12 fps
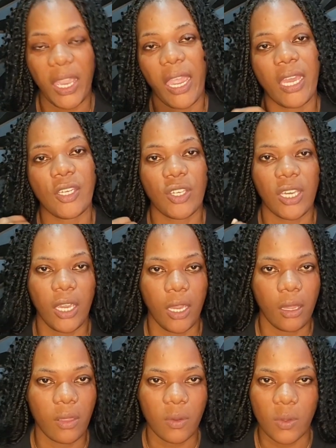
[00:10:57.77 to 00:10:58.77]

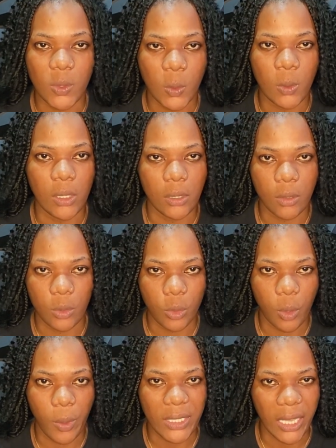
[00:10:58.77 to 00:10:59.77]
educate those who need to
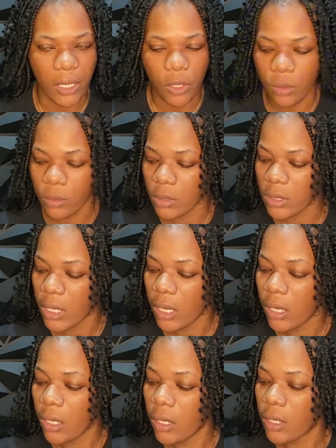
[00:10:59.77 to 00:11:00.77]
know what I use
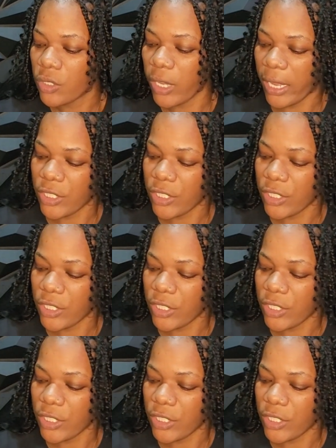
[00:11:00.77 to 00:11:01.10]
to